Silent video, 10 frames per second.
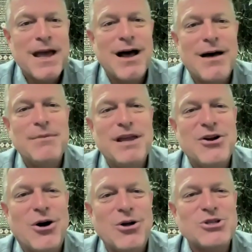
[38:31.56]
It
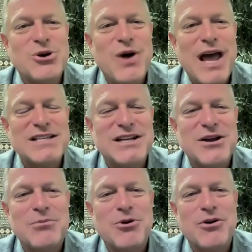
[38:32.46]
also has a
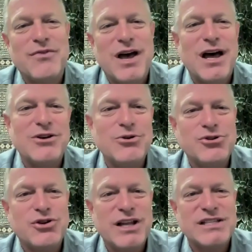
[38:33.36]
number of
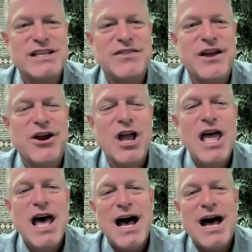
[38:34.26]
nutrients in there,
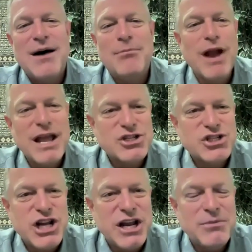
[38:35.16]

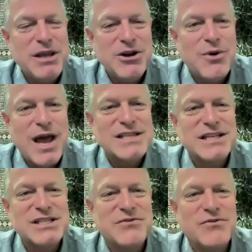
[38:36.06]
branch chain amino
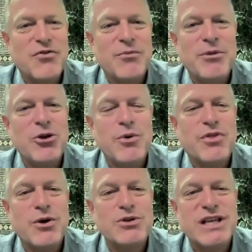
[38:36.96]
acids, if you're familiar with
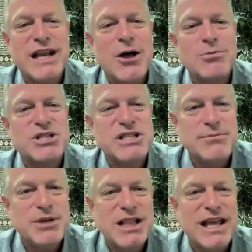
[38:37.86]
those, that help
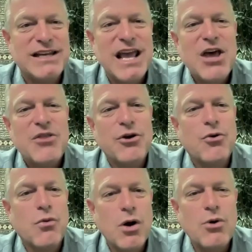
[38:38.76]
stimulate the
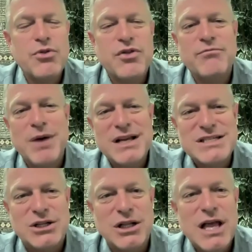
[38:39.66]
growth of
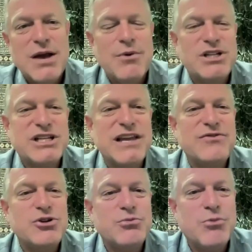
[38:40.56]
muscle, which
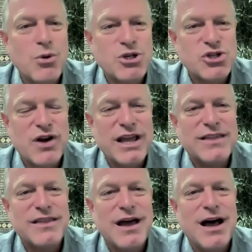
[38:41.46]
gives you more
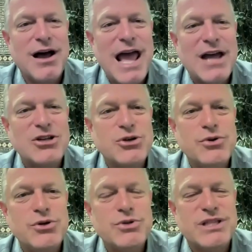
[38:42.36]
strength as you
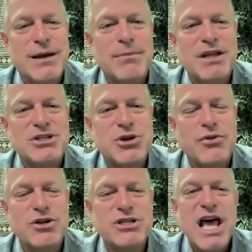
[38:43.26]
use them. And so
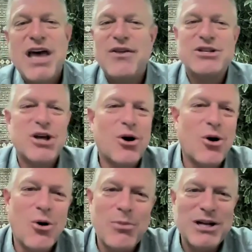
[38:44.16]
there's a
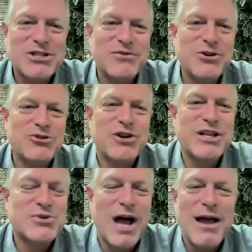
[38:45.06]
whole bunch of
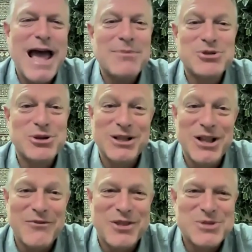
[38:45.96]
nutrients. I absolutely
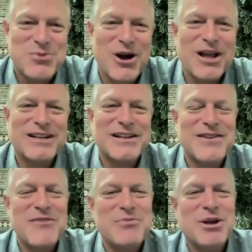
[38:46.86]
love this product, as
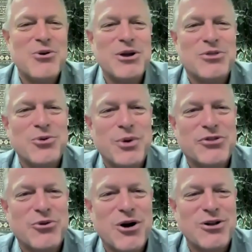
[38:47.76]
I've been going through
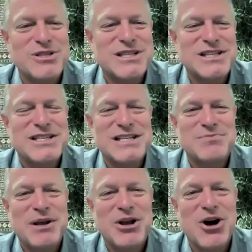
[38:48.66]
withdrawals since it's
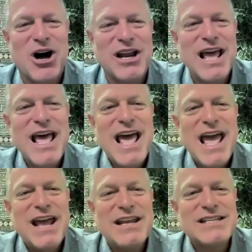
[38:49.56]
been gone,
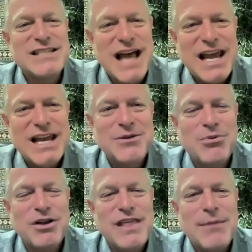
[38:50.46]
and excited to
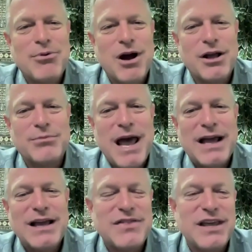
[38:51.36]
bring that product
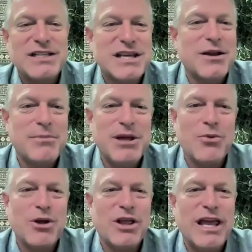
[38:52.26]
back. I think it's going to be a
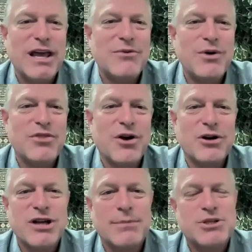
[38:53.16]
real hit with our
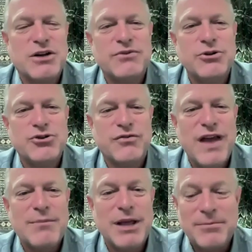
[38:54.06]
Top Shelf Nutra
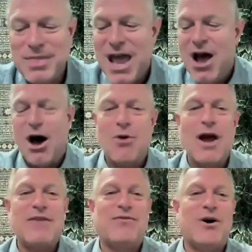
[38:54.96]
family. All
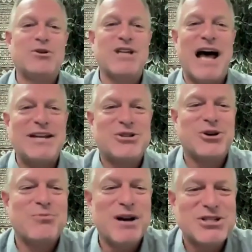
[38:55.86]
right, folks, I
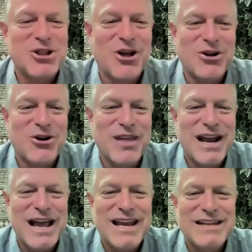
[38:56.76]
took much longer than
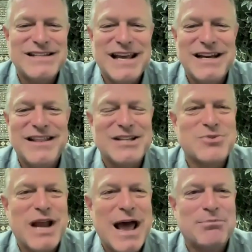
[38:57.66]
I had intended. That's
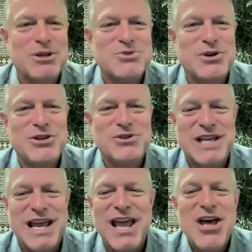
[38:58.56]
what happens when you
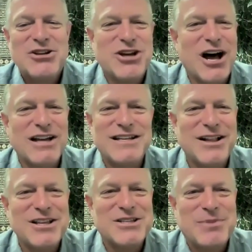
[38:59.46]
say, Todd,
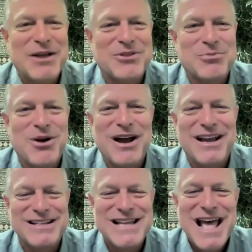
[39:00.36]
tell us about the
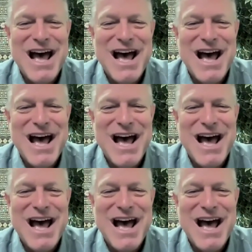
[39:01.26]
products.